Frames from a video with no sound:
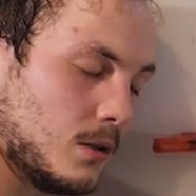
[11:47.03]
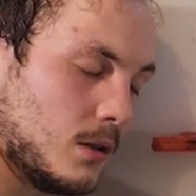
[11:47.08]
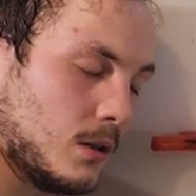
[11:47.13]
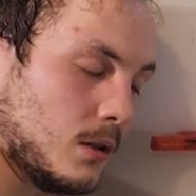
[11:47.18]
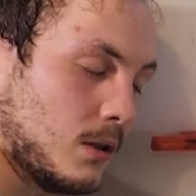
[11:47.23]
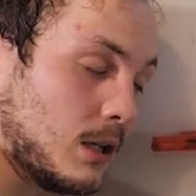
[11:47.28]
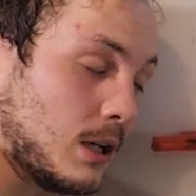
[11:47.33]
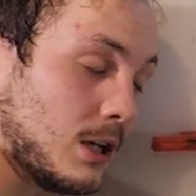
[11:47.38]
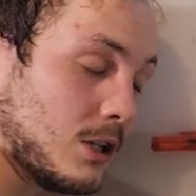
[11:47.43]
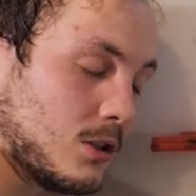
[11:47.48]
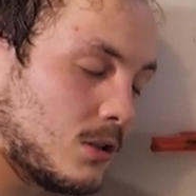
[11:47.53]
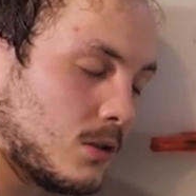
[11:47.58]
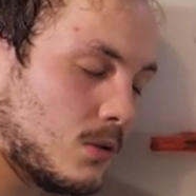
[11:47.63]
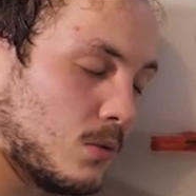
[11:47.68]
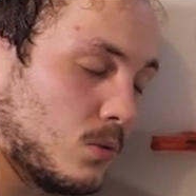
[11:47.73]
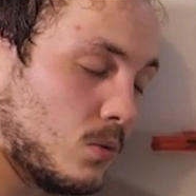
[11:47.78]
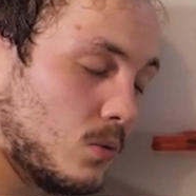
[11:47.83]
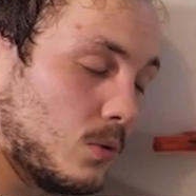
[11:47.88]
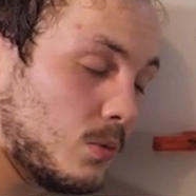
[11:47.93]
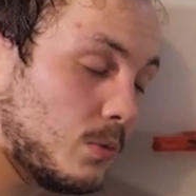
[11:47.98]
And that
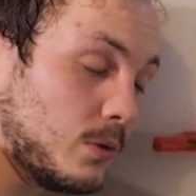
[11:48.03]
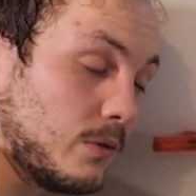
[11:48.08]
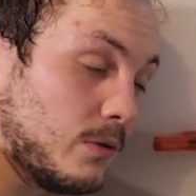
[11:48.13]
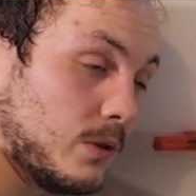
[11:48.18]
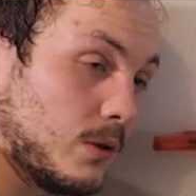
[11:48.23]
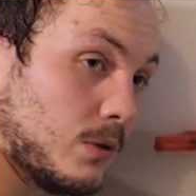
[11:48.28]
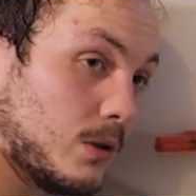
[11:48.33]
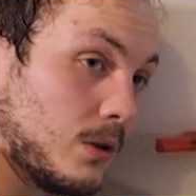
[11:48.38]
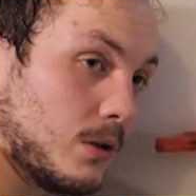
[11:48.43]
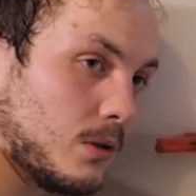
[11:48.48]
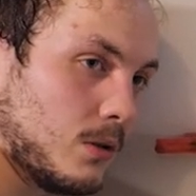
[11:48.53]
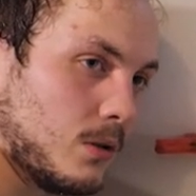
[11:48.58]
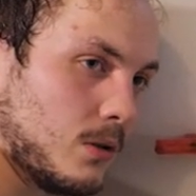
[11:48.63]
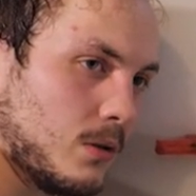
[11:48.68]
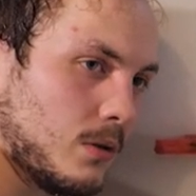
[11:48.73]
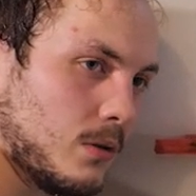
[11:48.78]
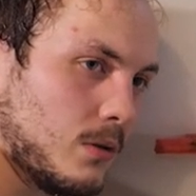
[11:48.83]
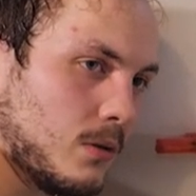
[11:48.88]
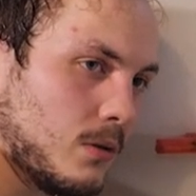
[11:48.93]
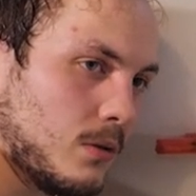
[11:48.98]
would be very good.
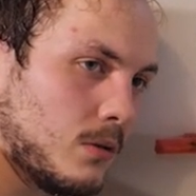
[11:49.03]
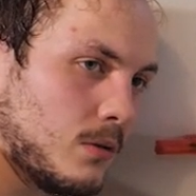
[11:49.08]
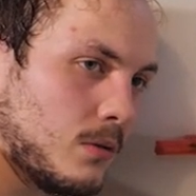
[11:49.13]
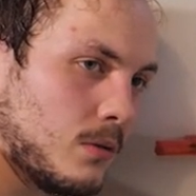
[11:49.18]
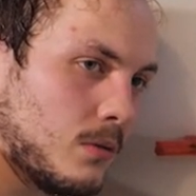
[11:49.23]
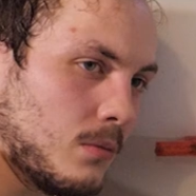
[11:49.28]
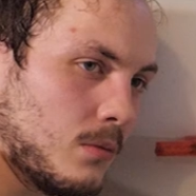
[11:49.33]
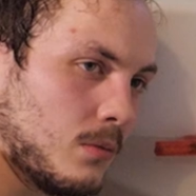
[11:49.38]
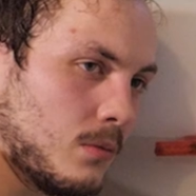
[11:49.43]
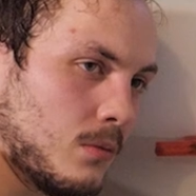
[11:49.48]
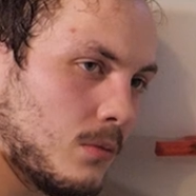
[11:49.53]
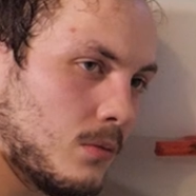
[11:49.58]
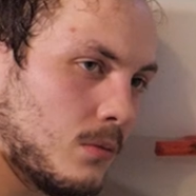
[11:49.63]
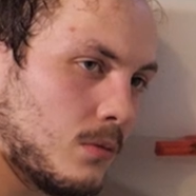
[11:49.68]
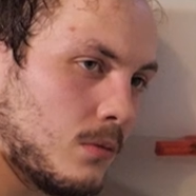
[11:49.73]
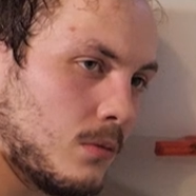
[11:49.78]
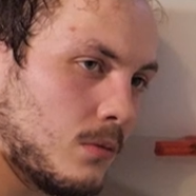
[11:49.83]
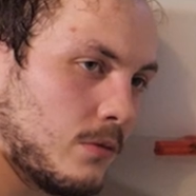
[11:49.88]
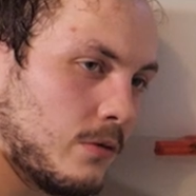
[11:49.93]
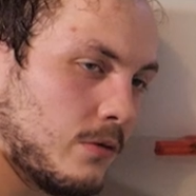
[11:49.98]

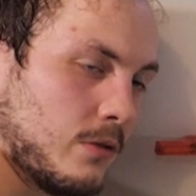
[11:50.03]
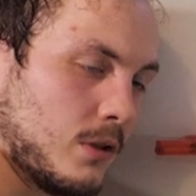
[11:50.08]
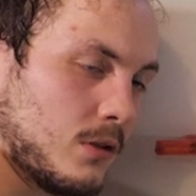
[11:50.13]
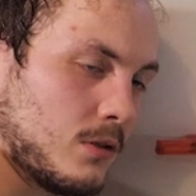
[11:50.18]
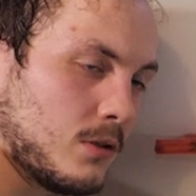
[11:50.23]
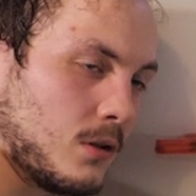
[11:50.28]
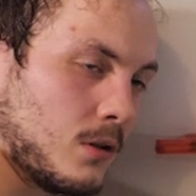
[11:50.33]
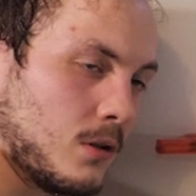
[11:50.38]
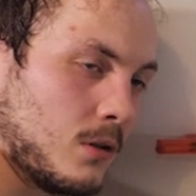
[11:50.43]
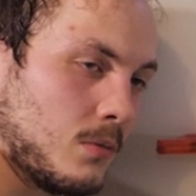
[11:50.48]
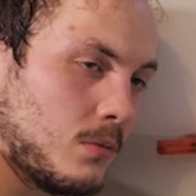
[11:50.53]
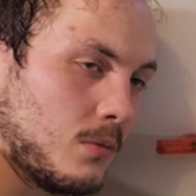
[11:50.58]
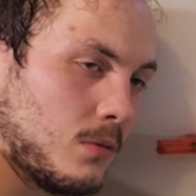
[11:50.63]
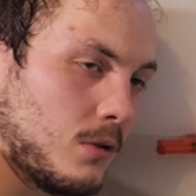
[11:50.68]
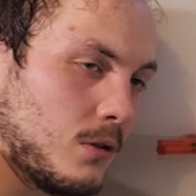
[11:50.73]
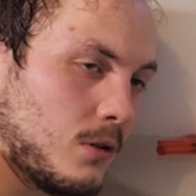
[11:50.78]
False alarm,